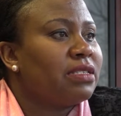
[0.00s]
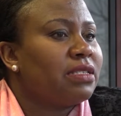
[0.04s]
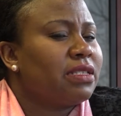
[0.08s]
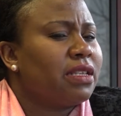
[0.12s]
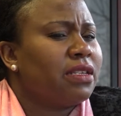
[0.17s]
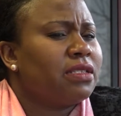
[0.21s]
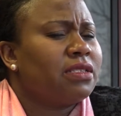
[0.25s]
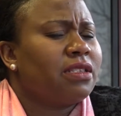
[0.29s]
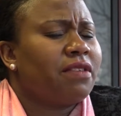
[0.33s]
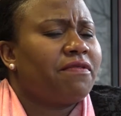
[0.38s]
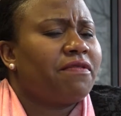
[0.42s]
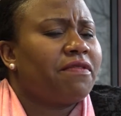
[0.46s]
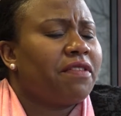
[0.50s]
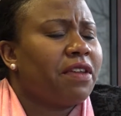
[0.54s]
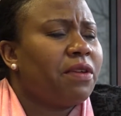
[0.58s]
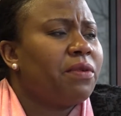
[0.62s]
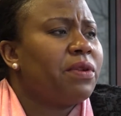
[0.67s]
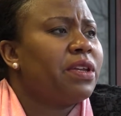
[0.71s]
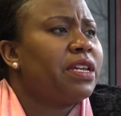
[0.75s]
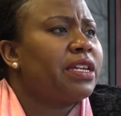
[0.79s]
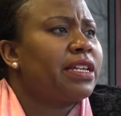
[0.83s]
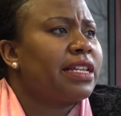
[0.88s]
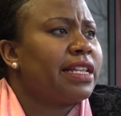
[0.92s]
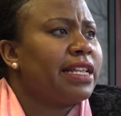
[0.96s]
there's a
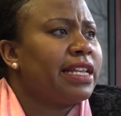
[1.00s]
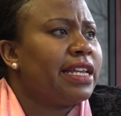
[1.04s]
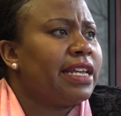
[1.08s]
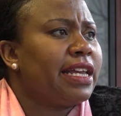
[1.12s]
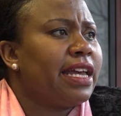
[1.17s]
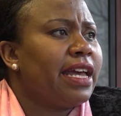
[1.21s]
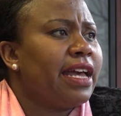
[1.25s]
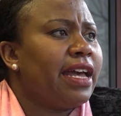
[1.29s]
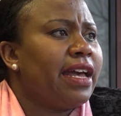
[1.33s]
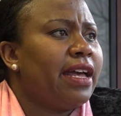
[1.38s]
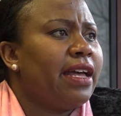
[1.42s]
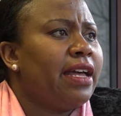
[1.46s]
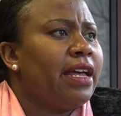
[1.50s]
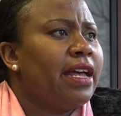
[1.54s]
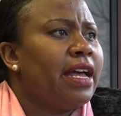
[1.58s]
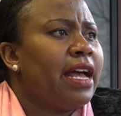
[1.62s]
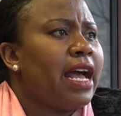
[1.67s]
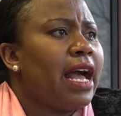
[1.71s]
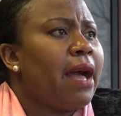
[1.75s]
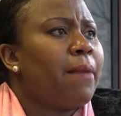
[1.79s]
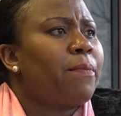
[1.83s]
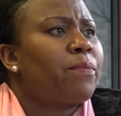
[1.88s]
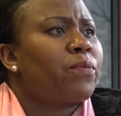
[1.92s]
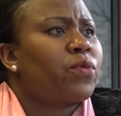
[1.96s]
very clear
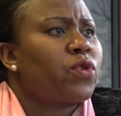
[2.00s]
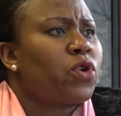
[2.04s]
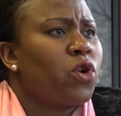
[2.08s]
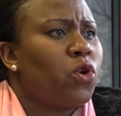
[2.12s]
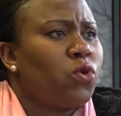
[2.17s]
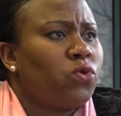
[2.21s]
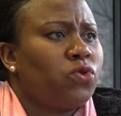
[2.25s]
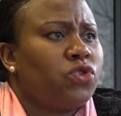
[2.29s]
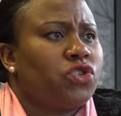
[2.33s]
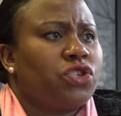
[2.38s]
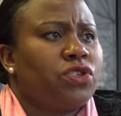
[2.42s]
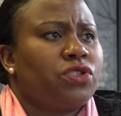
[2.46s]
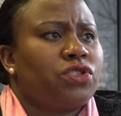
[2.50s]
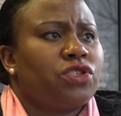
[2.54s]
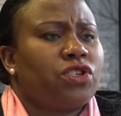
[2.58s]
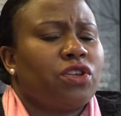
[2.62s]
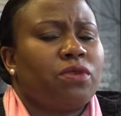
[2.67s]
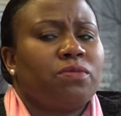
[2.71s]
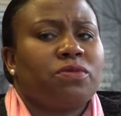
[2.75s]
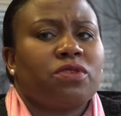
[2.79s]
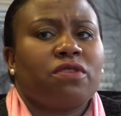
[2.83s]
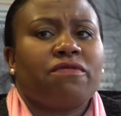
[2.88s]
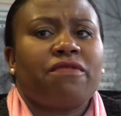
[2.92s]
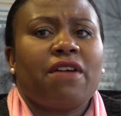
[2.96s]
approach in
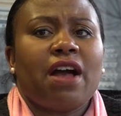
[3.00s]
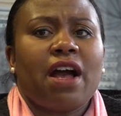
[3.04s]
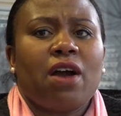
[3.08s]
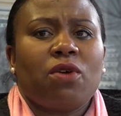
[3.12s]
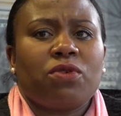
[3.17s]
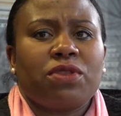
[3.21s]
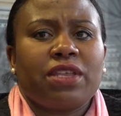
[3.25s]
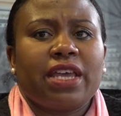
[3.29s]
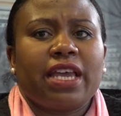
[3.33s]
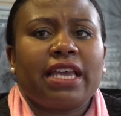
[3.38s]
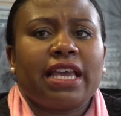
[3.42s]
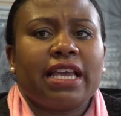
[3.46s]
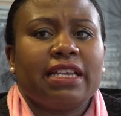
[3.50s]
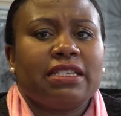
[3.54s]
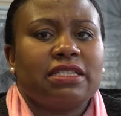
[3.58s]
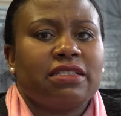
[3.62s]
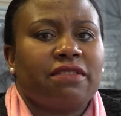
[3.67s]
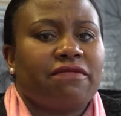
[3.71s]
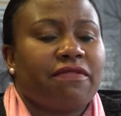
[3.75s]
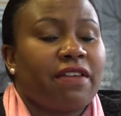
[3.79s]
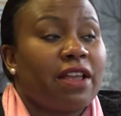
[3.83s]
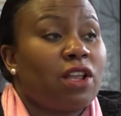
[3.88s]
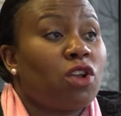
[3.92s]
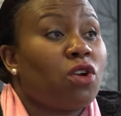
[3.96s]
terms of how they can
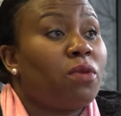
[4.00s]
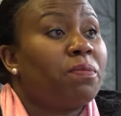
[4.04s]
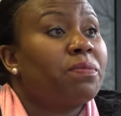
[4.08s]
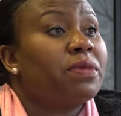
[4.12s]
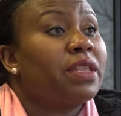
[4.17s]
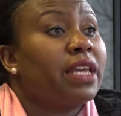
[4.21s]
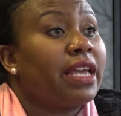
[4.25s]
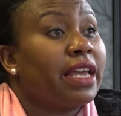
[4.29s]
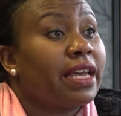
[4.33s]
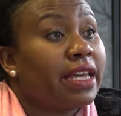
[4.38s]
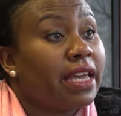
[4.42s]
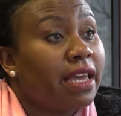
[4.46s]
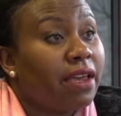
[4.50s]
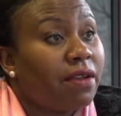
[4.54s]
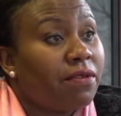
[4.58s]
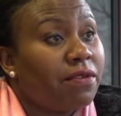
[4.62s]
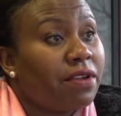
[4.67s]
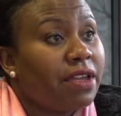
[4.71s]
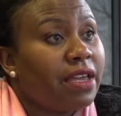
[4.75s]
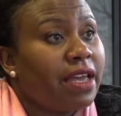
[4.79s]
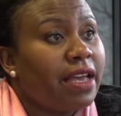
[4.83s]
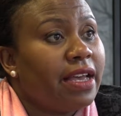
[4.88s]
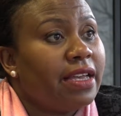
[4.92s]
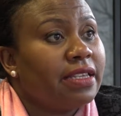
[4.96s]
develop their
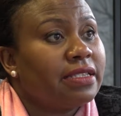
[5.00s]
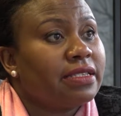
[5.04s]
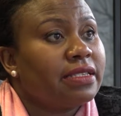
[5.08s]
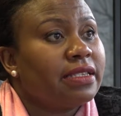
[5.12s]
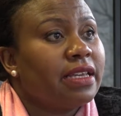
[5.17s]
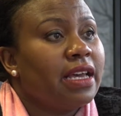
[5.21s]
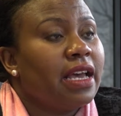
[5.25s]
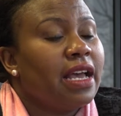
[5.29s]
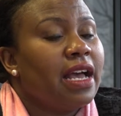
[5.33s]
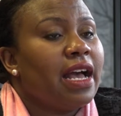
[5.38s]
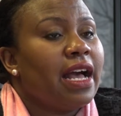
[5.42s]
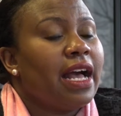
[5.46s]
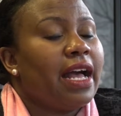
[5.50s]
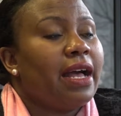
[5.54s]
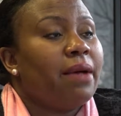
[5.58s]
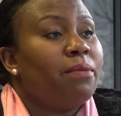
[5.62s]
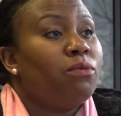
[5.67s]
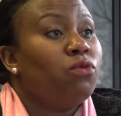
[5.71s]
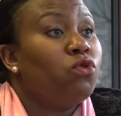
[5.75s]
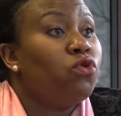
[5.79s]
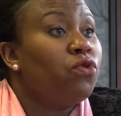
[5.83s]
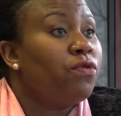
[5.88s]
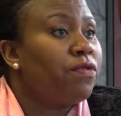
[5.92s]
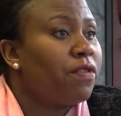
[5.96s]
careers,
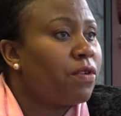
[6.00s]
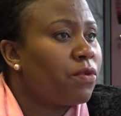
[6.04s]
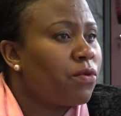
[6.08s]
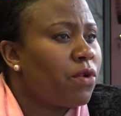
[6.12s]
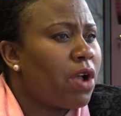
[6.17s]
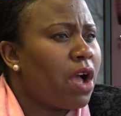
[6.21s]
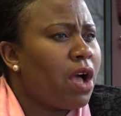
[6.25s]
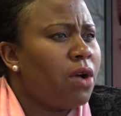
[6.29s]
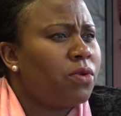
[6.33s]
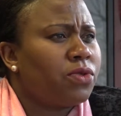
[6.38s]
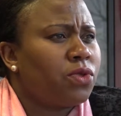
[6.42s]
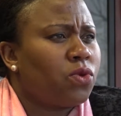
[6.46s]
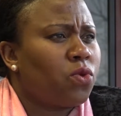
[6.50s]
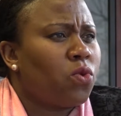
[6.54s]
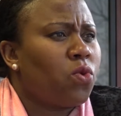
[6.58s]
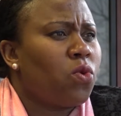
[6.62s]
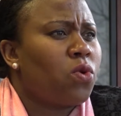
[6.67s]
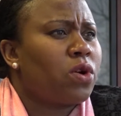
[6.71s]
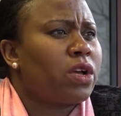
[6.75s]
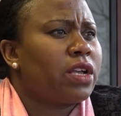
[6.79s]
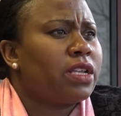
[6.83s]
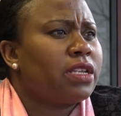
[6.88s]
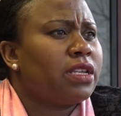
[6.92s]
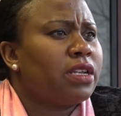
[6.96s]
move around the
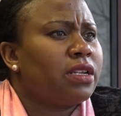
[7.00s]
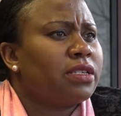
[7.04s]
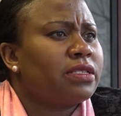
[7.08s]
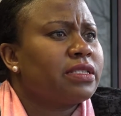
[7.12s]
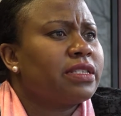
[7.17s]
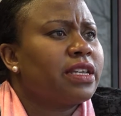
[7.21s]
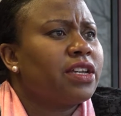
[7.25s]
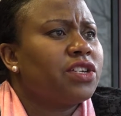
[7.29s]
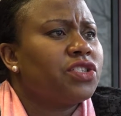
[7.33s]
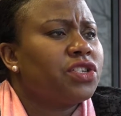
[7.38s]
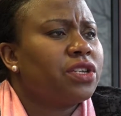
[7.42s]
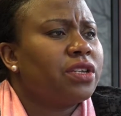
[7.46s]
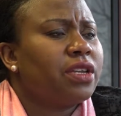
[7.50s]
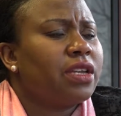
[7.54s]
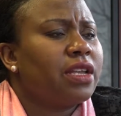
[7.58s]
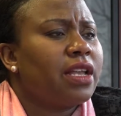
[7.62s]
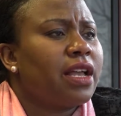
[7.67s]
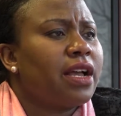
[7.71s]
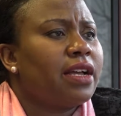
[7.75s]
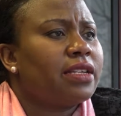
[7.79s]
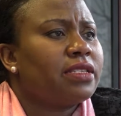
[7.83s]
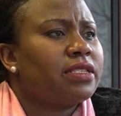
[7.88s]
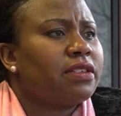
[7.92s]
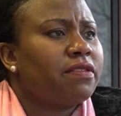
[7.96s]
organization in
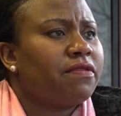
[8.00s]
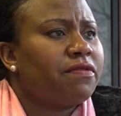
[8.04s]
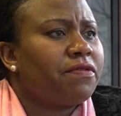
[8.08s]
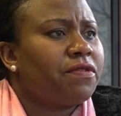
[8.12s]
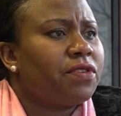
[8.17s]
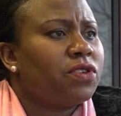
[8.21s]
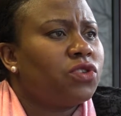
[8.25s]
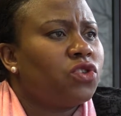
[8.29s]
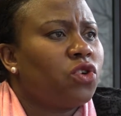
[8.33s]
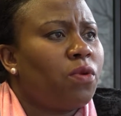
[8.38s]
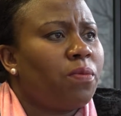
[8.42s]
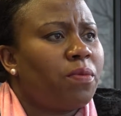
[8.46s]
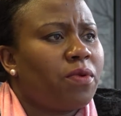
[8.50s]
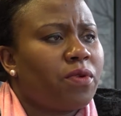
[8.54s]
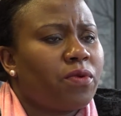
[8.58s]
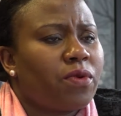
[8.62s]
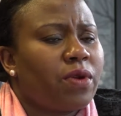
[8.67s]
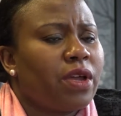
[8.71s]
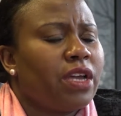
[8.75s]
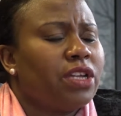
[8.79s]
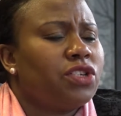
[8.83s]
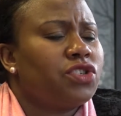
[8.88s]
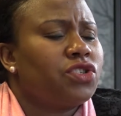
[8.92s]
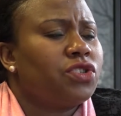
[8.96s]
our different
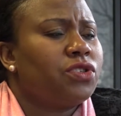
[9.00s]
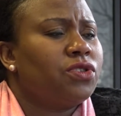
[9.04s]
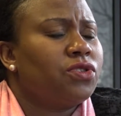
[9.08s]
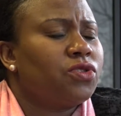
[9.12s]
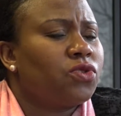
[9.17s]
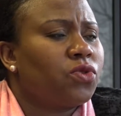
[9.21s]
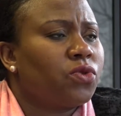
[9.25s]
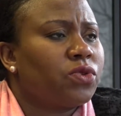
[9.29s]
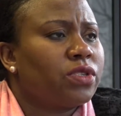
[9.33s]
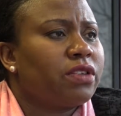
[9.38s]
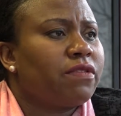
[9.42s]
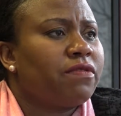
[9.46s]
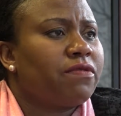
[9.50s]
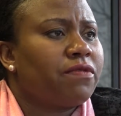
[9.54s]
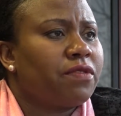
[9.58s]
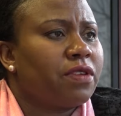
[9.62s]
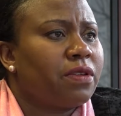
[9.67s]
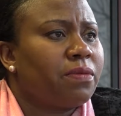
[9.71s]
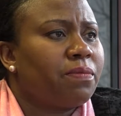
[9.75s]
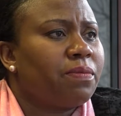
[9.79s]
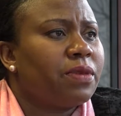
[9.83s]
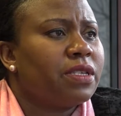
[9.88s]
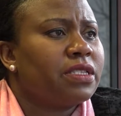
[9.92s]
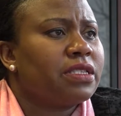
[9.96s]
operations or
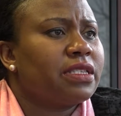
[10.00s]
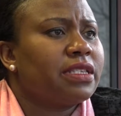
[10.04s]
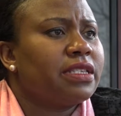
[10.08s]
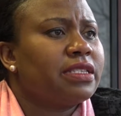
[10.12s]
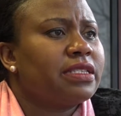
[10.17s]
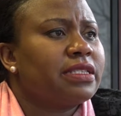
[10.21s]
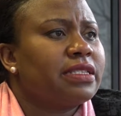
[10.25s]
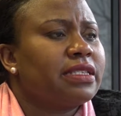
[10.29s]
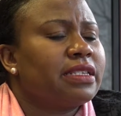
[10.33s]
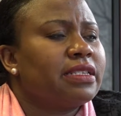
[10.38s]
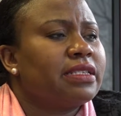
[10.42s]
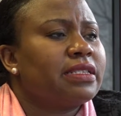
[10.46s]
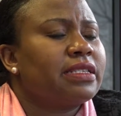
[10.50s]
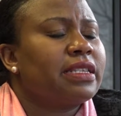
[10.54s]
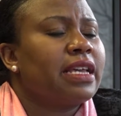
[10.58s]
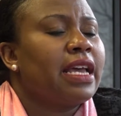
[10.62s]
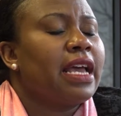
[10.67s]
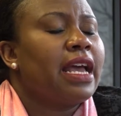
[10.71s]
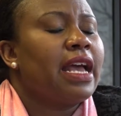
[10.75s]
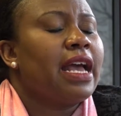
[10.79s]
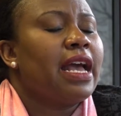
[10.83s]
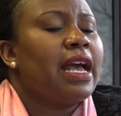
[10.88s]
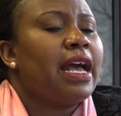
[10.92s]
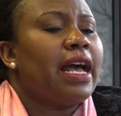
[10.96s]
different businesses,
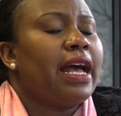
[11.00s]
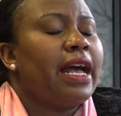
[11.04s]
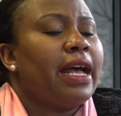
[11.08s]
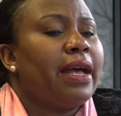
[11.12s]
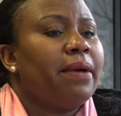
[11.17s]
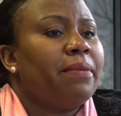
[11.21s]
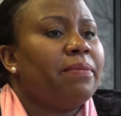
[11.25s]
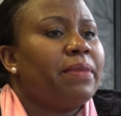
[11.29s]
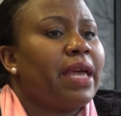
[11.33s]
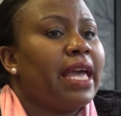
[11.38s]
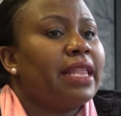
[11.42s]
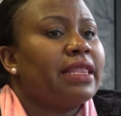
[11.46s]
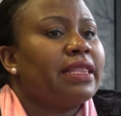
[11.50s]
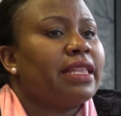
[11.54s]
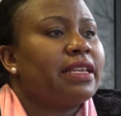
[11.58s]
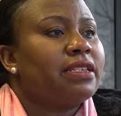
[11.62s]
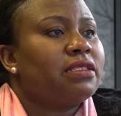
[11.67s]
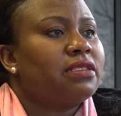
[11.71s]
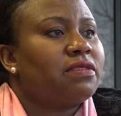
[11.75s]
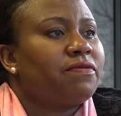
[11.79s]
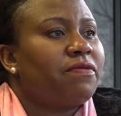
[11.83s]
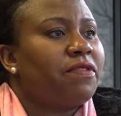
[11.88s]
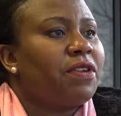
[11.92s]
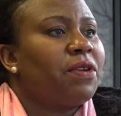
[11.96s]
and
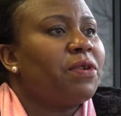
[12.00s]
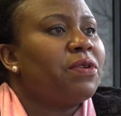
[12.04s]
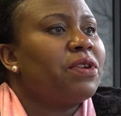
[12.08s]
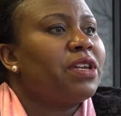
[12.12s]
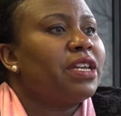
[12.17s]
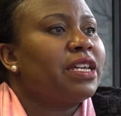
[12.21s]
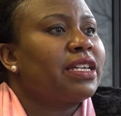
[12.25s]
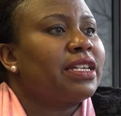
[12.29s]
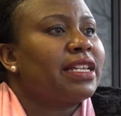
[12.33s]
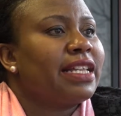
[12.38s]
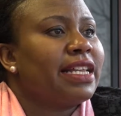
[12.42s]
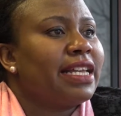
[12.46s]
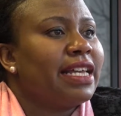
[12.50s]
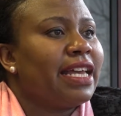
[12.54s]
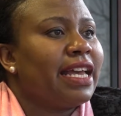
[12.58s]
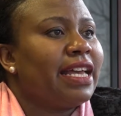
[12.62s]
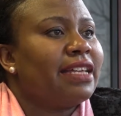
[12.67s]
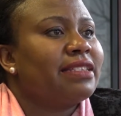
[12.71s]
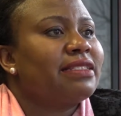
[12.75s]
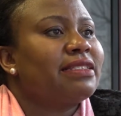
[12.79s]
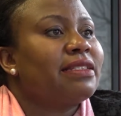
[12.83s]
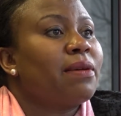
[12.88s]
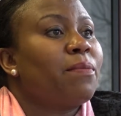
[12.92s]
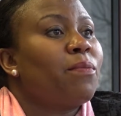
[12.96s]
there's very
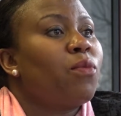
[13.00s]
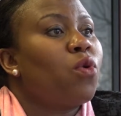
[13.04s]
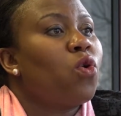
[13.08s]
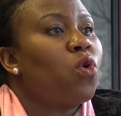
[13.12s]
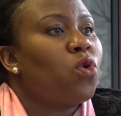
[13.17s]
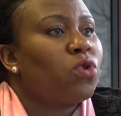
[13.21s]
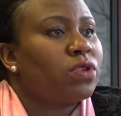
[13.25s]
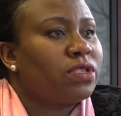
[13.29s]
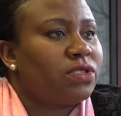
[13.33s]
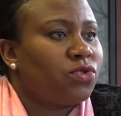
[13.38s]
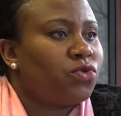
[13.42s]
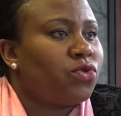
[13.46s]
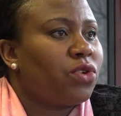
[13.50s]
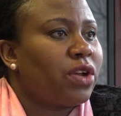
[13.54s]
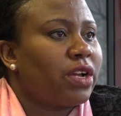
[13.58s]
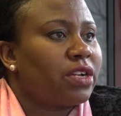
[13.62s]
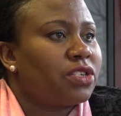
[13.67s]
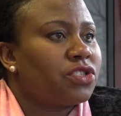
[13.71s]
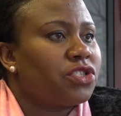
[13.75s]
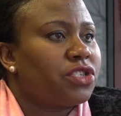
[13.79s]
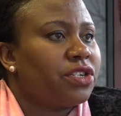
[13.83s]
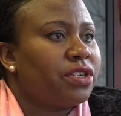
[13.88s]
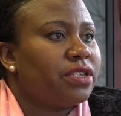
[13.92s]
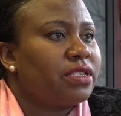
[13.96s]
clear support
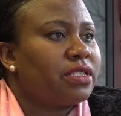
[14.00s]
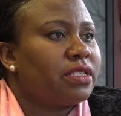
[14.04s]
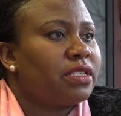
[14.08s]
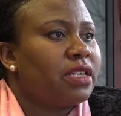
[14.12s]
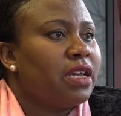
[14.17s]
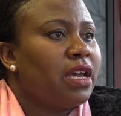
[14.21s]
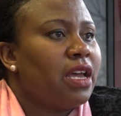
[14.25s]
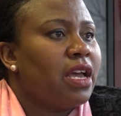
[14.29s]
structures